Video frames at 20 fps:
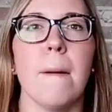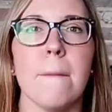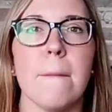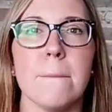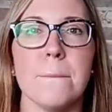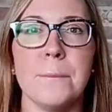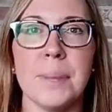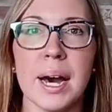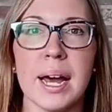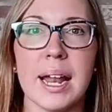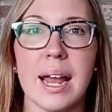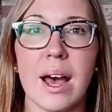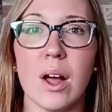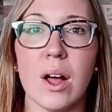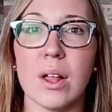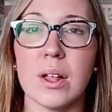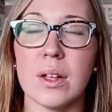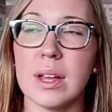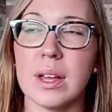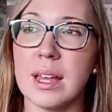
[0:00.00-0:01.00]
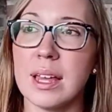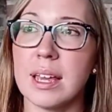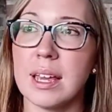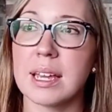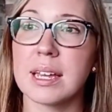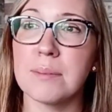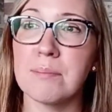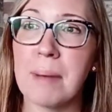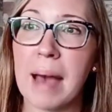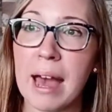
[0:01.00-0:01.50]
But
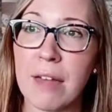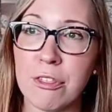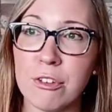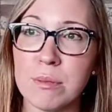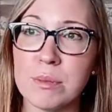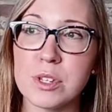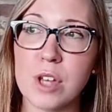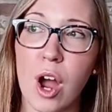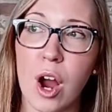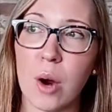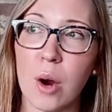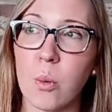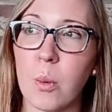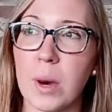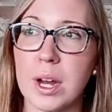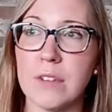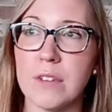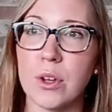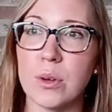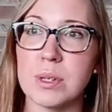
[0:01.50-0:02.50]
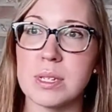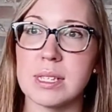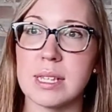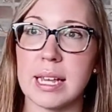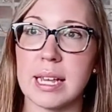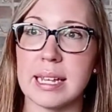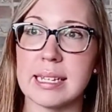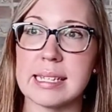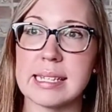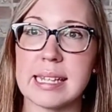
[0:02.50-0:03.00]
bathrooms are one of those
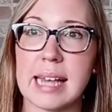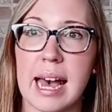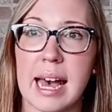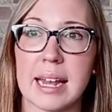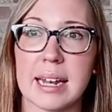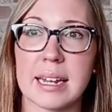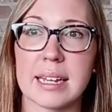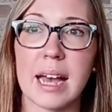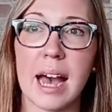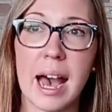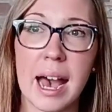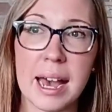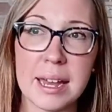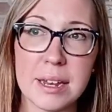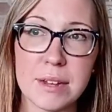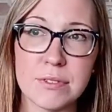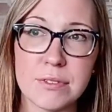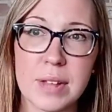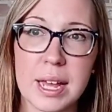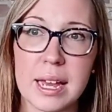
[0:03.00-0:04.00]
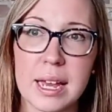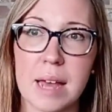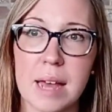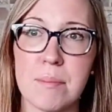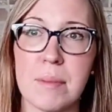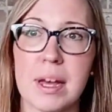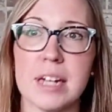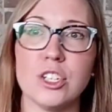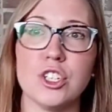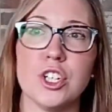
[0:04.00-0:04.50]
things that, kind of like I
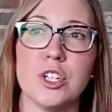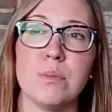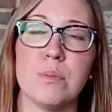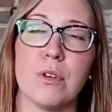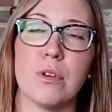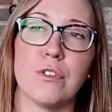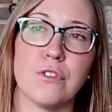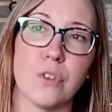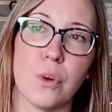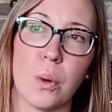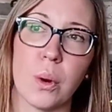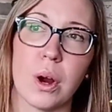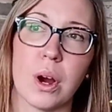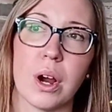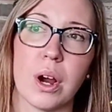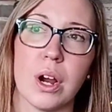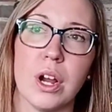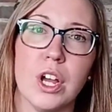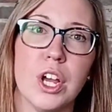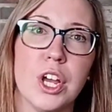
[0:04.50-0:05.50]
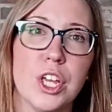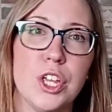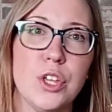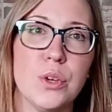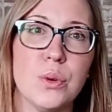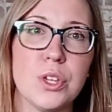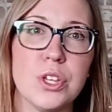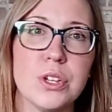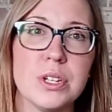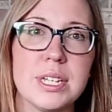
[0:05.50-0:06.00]
mentioned before,
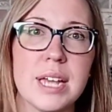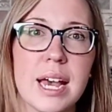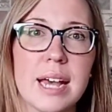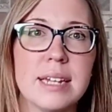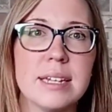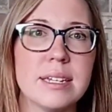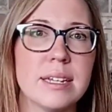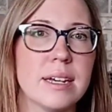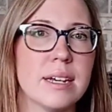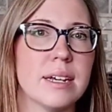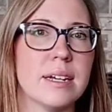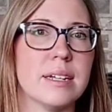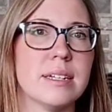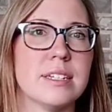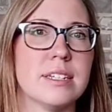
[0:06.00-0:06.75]
you tend to,